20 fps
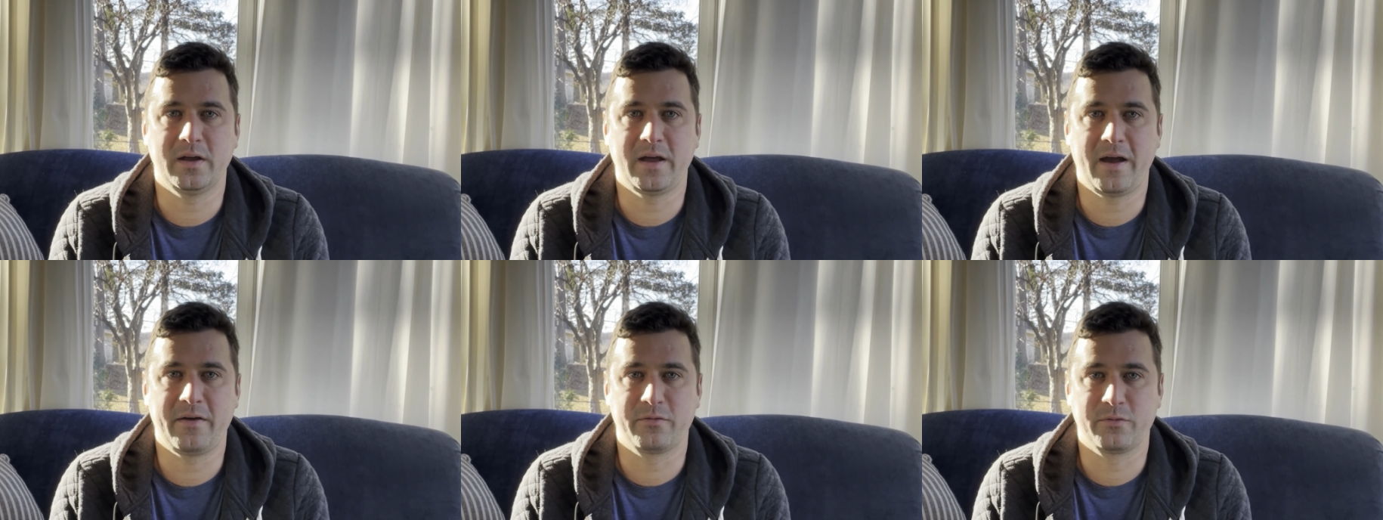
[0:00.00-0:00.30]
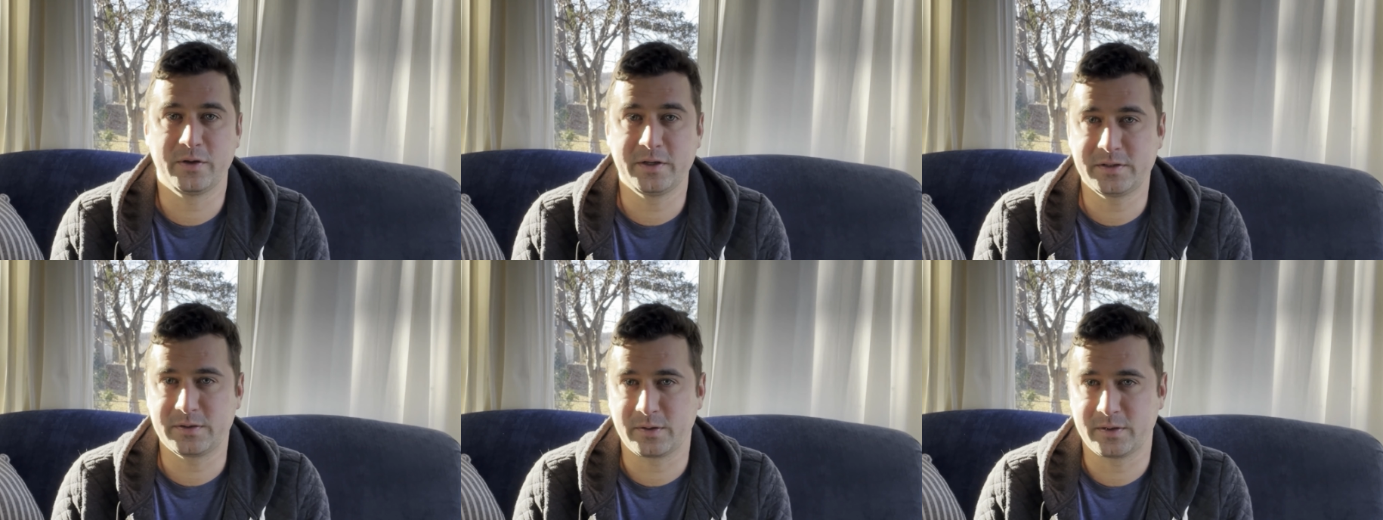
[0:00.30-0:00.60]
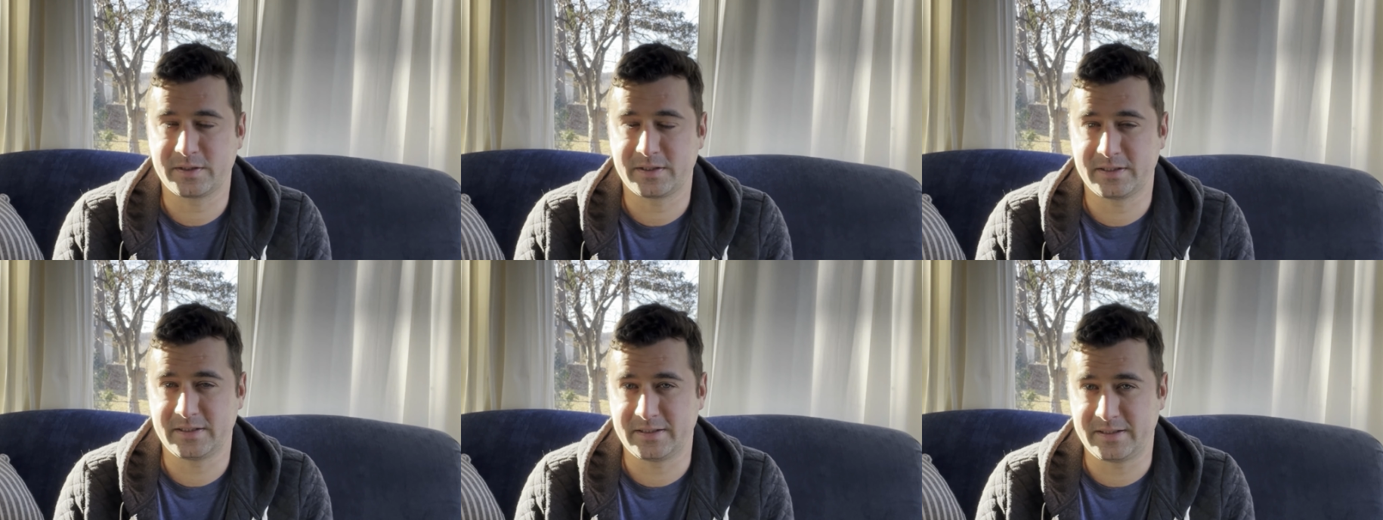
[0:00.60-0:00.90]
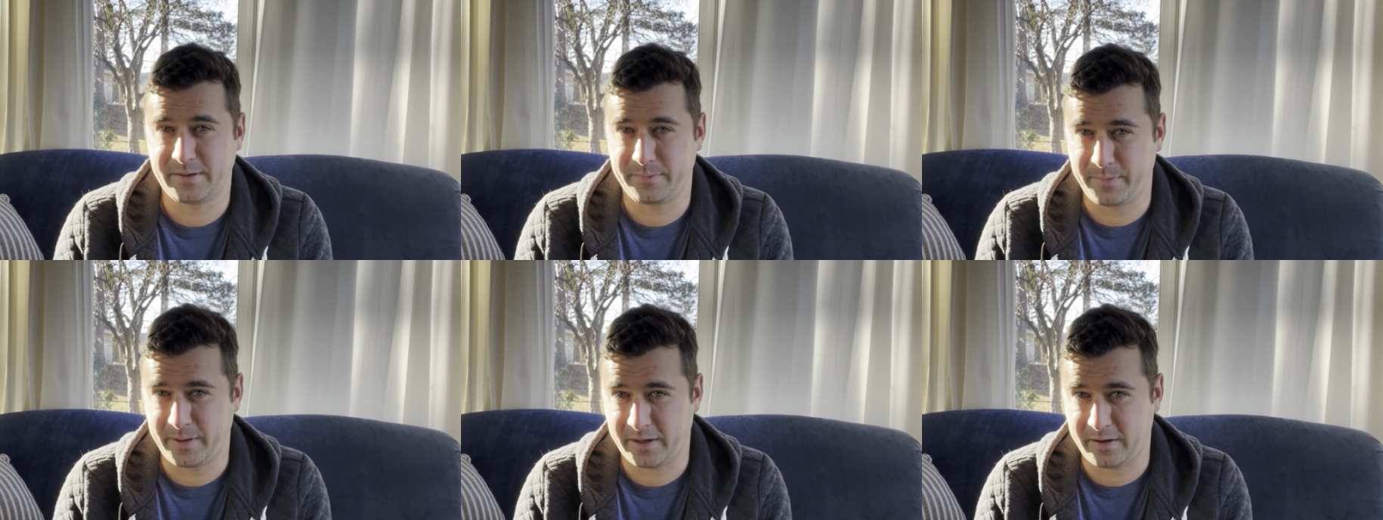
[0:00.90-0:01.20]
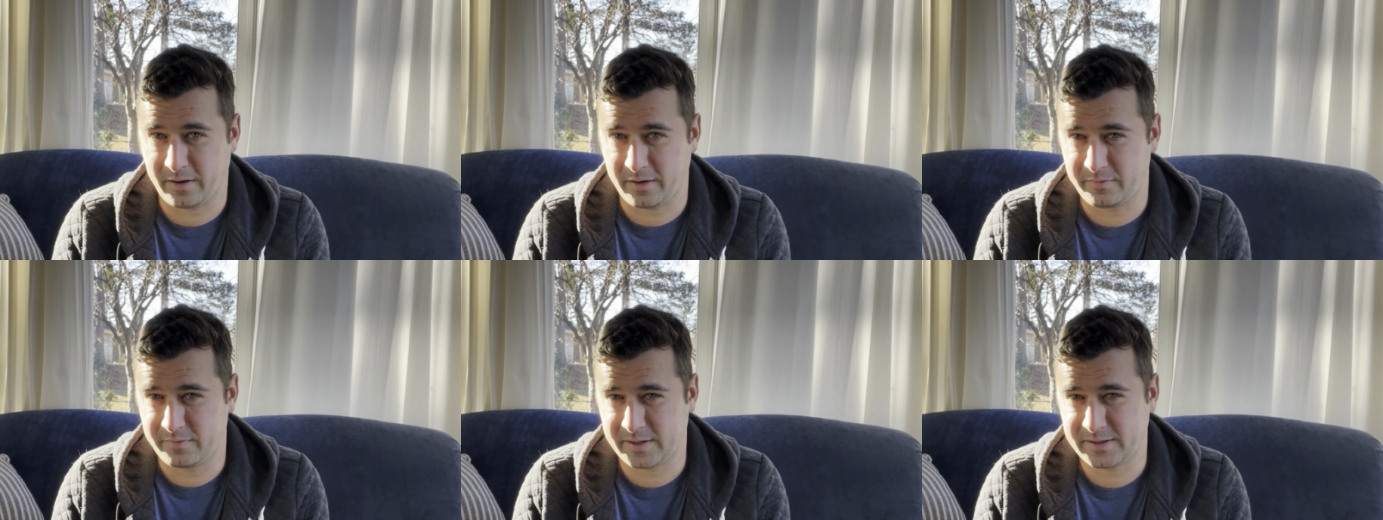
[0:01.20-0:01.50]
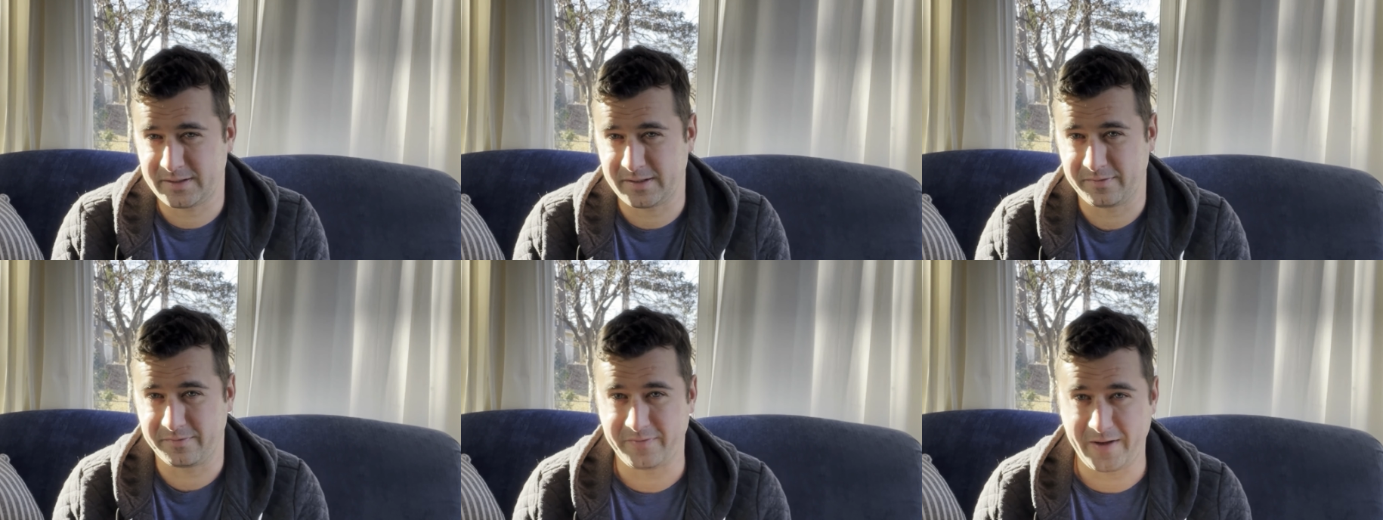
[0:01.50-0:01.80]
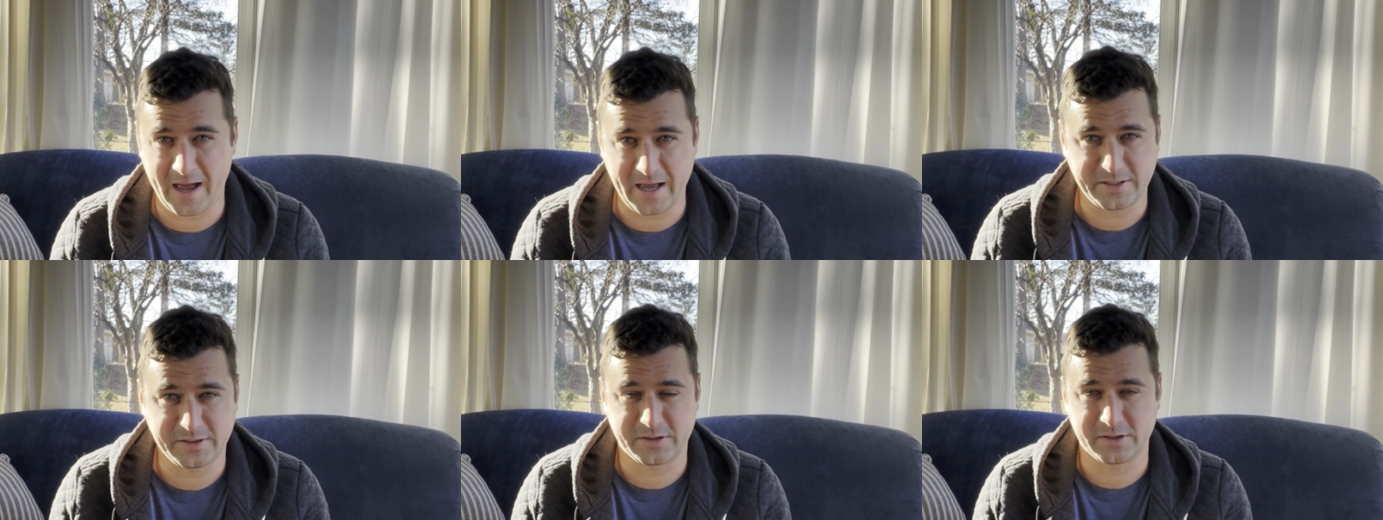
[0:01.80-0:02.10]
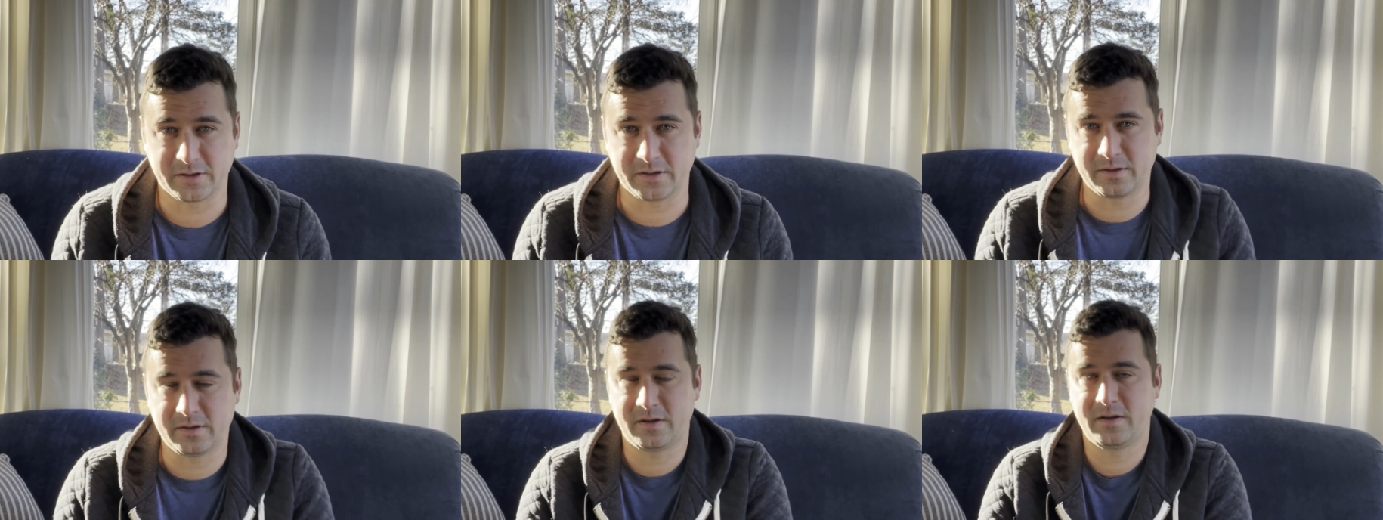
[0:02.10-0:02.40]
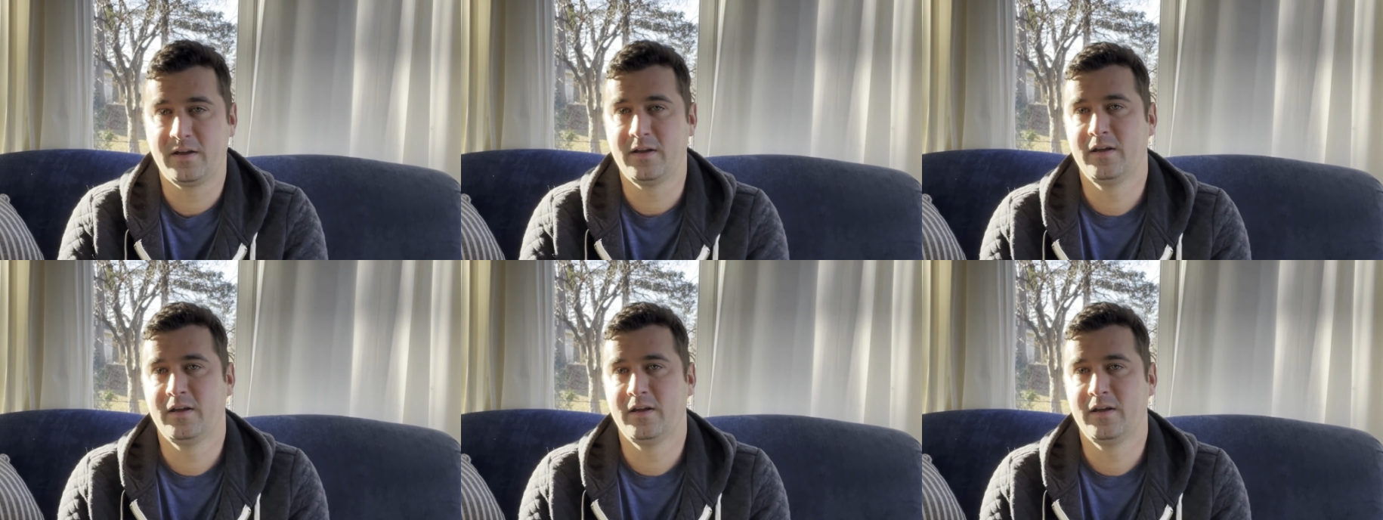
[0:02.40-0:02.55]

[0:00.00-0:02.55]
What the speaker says: have resources that make our investing faster,